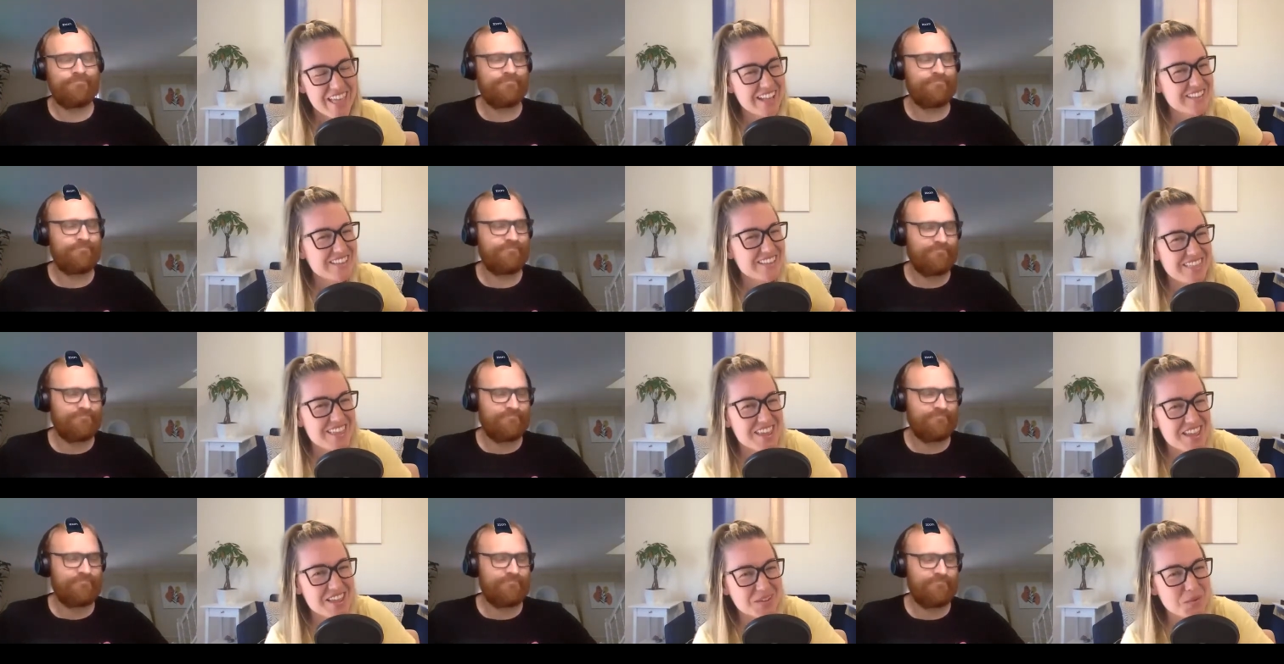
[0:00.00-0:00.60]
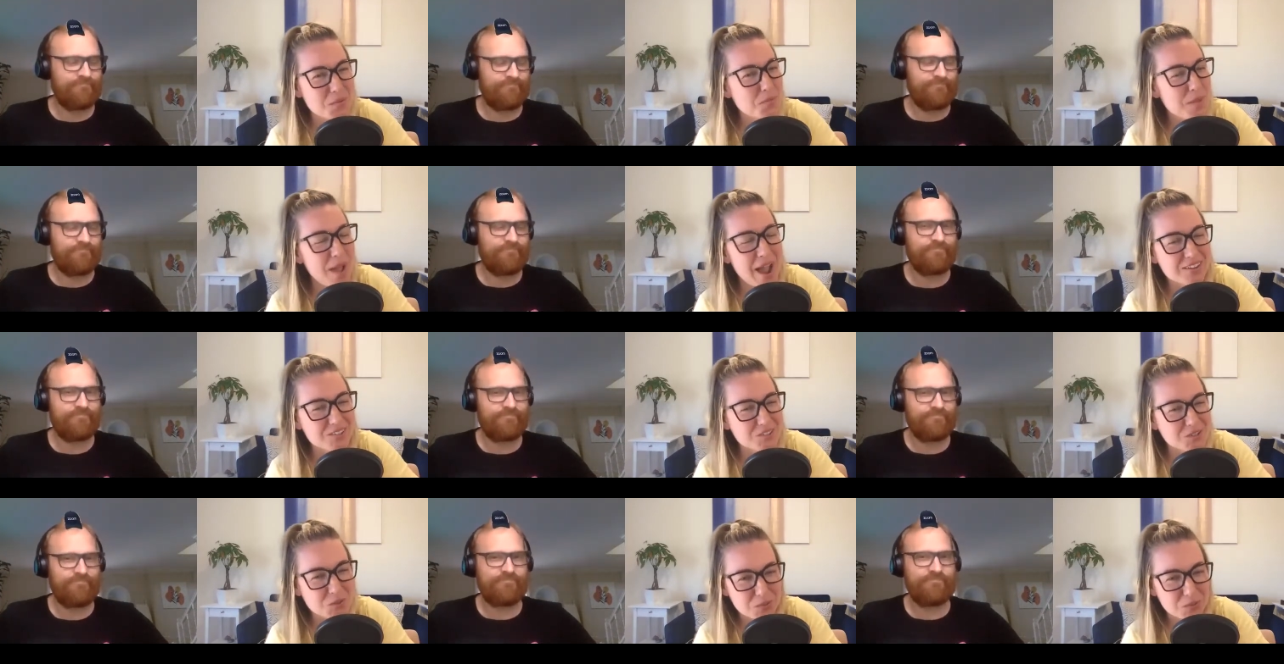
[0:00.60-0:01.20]
Speaker 1: That's the thing.
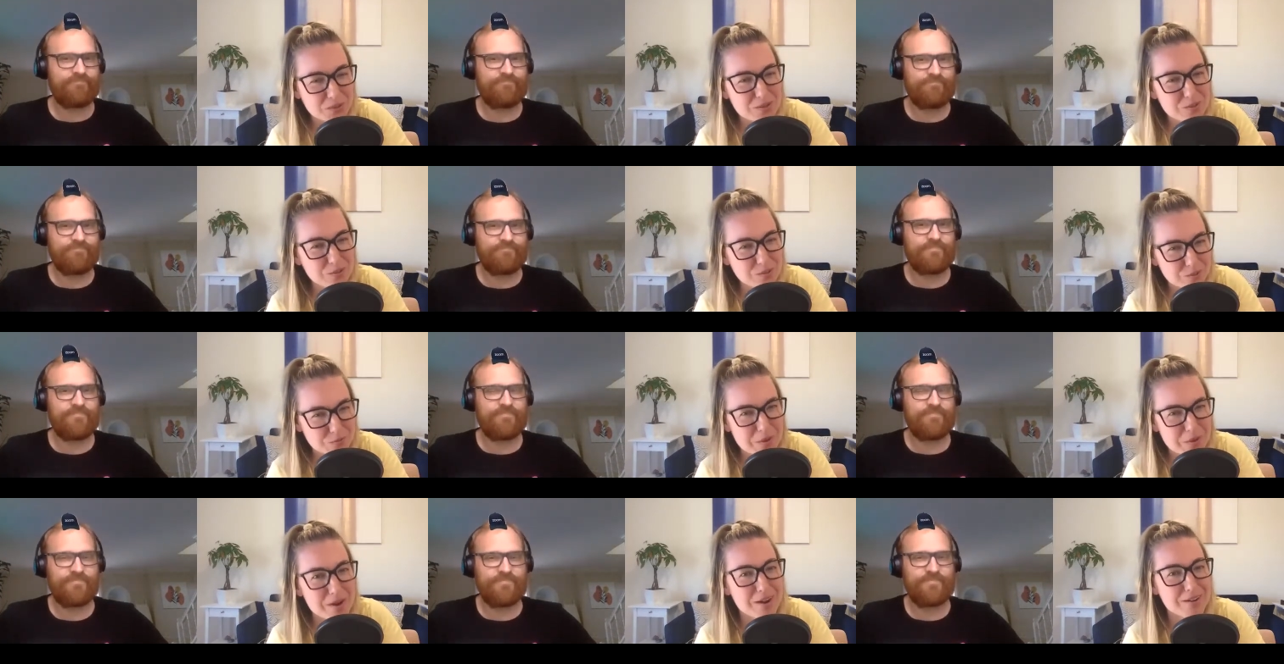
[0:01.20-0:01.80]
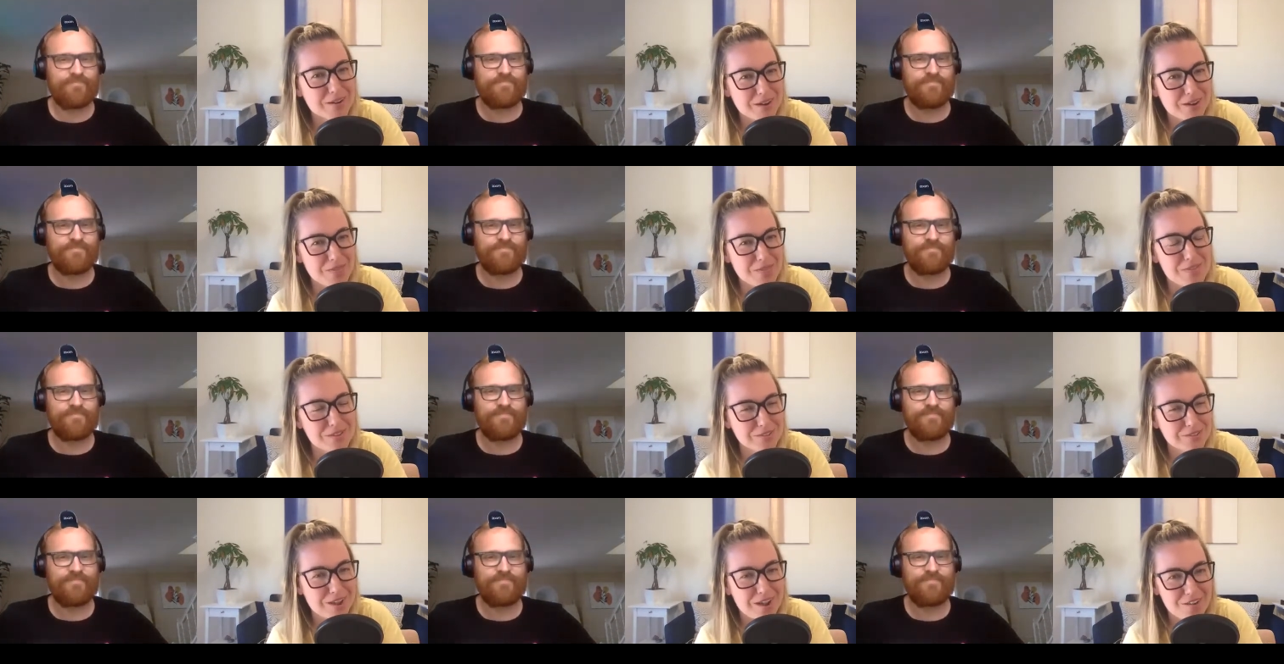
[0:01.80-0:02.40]
Magic really sparked
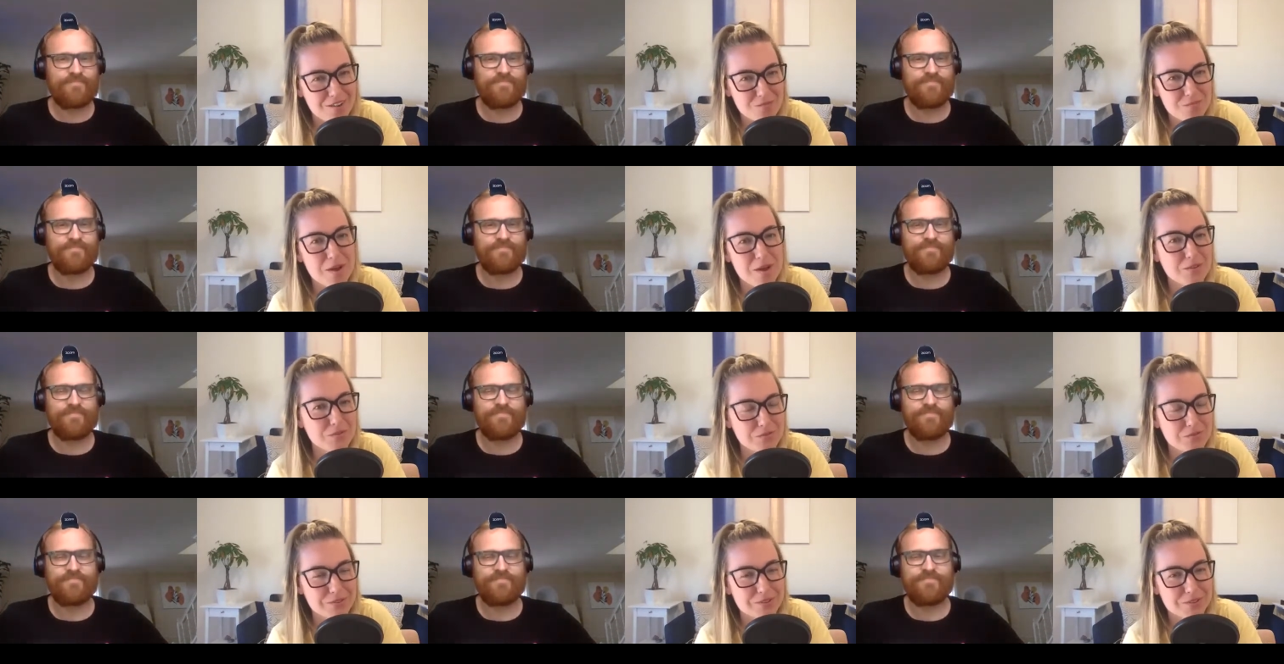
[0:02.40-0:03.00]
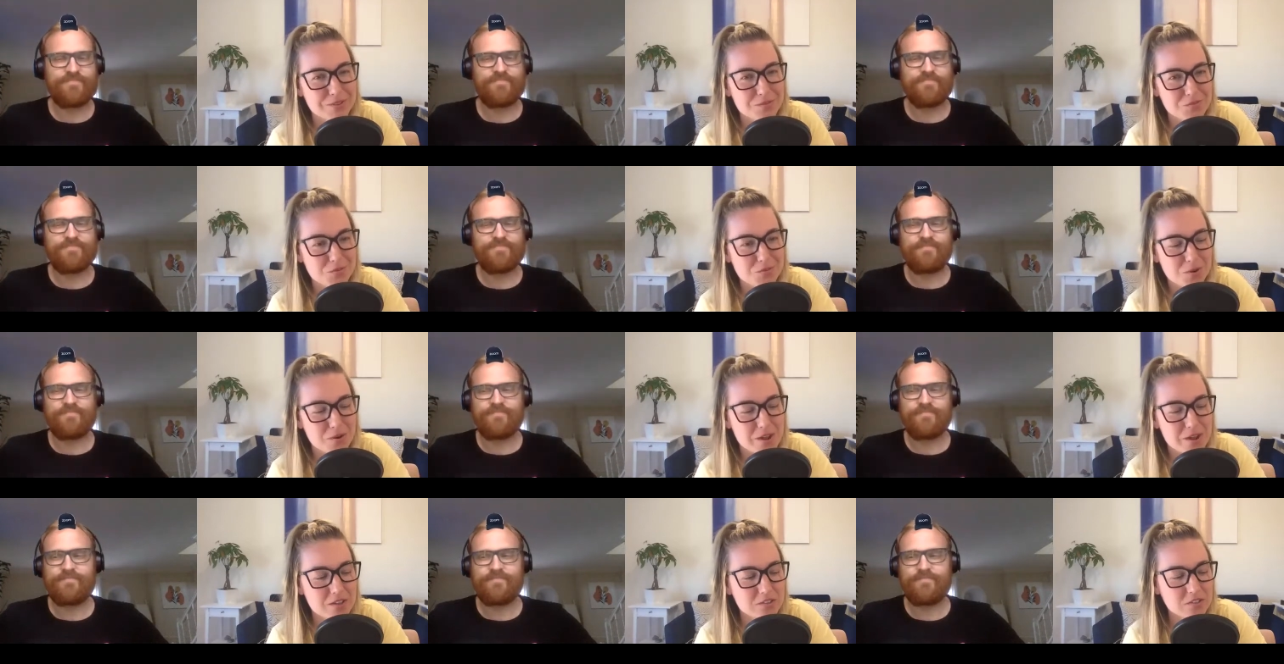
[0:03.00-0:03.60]
on the softball field
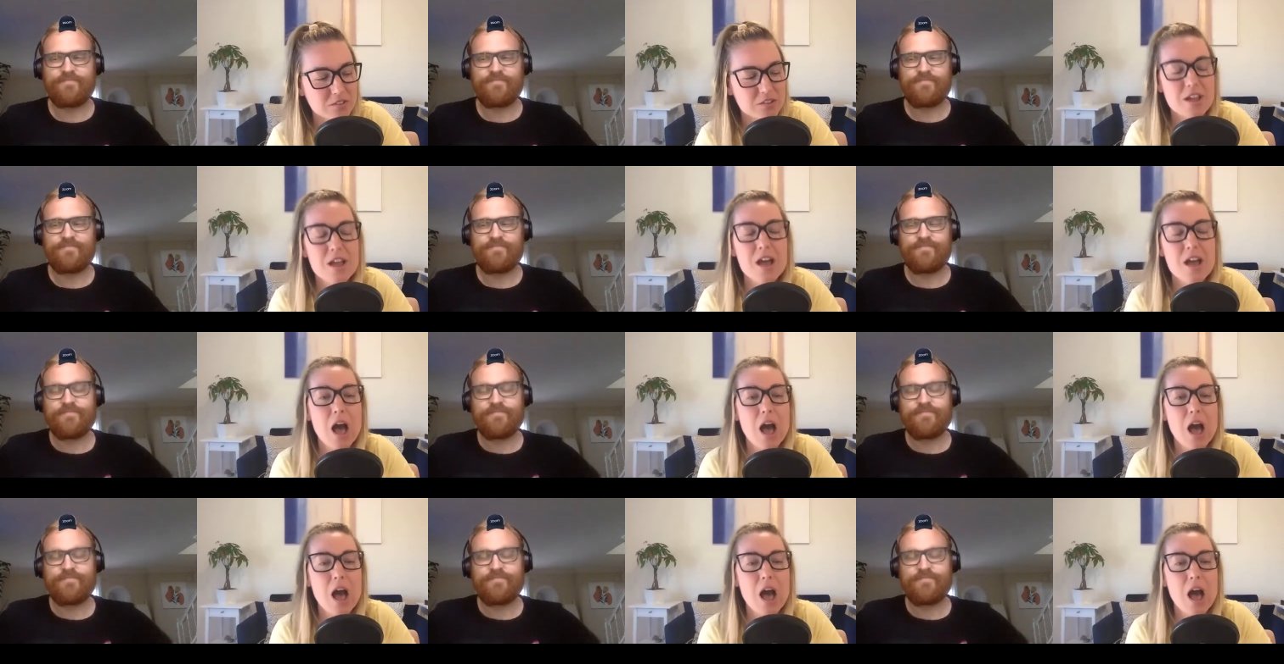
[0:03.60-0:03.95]
for us.